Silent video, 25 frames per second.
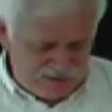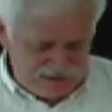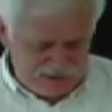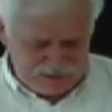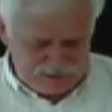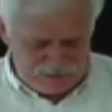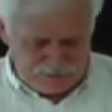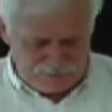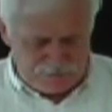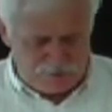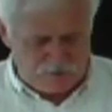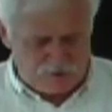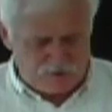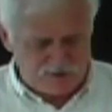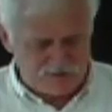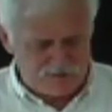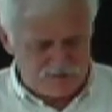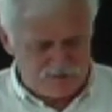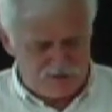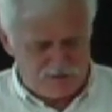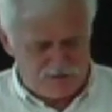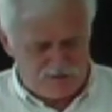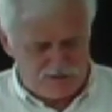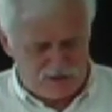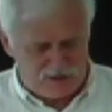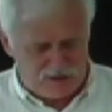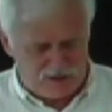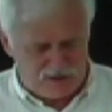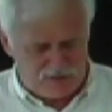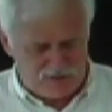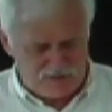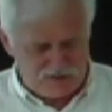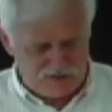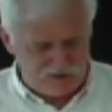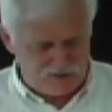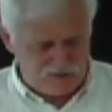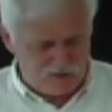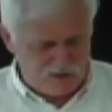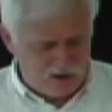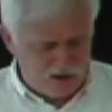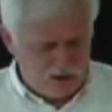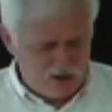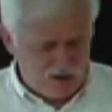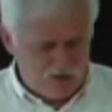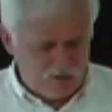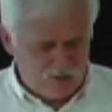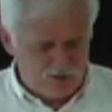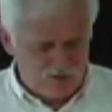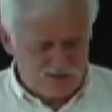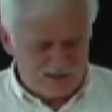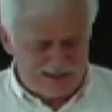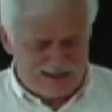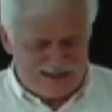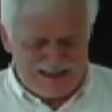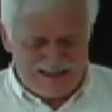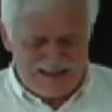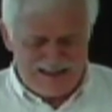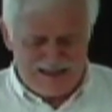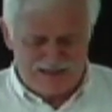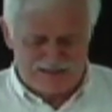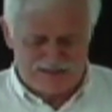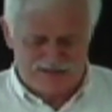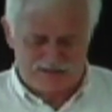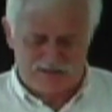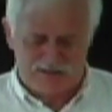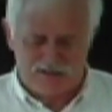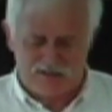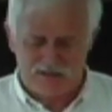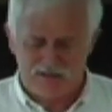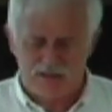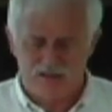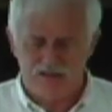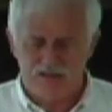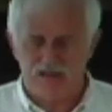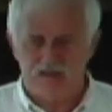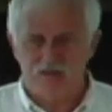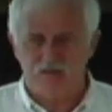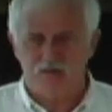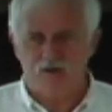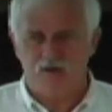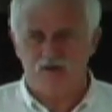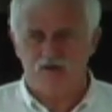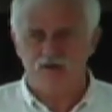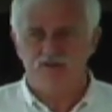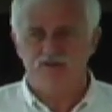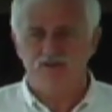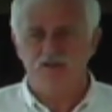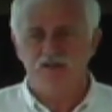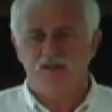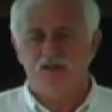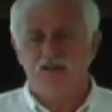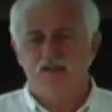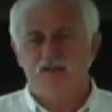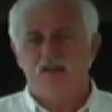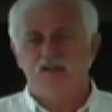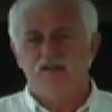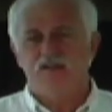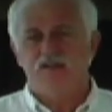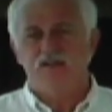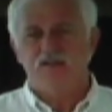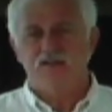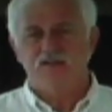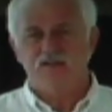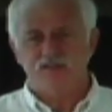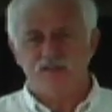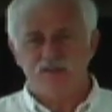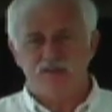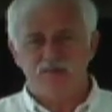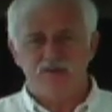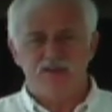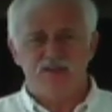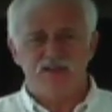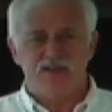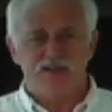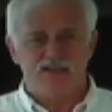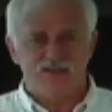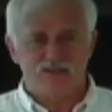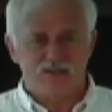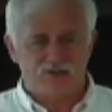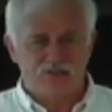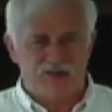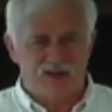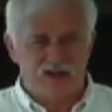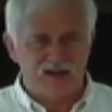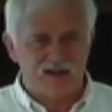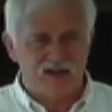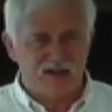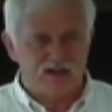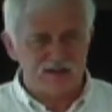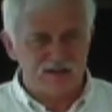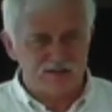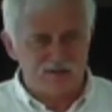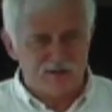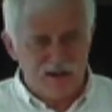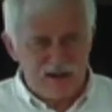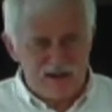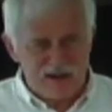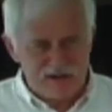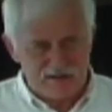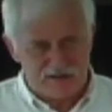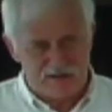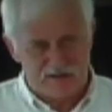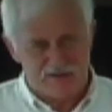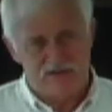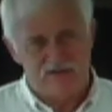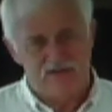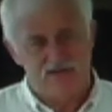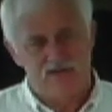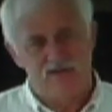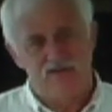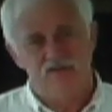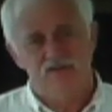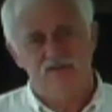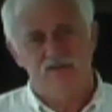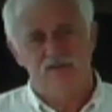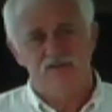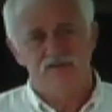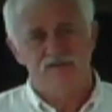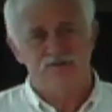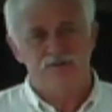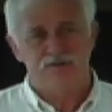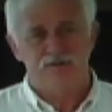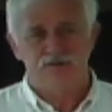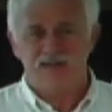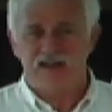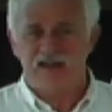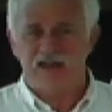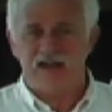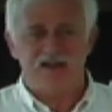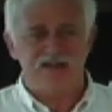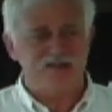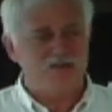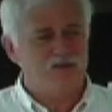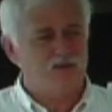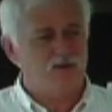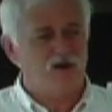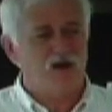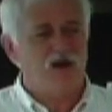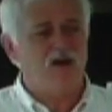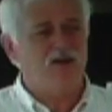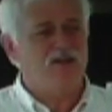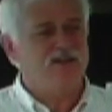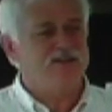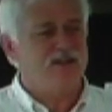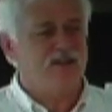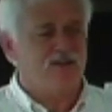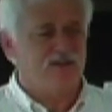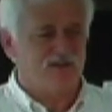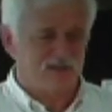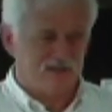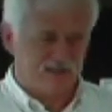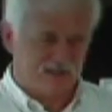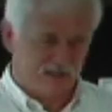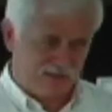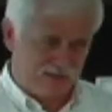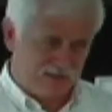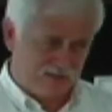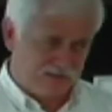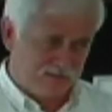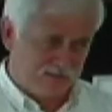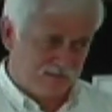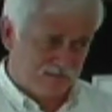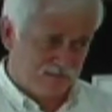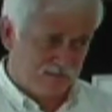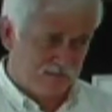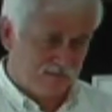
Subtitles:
immediate enforcement of it was asked. In other words, you can simply get the thing on a record for now to all eternity.